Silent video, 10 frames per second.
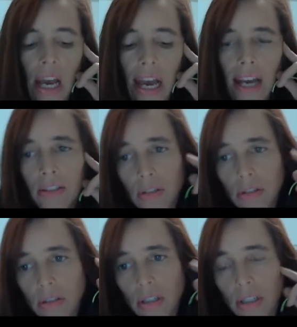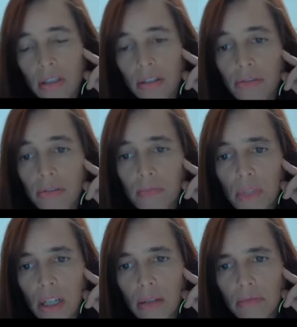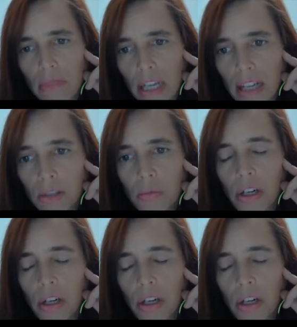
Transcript: And the last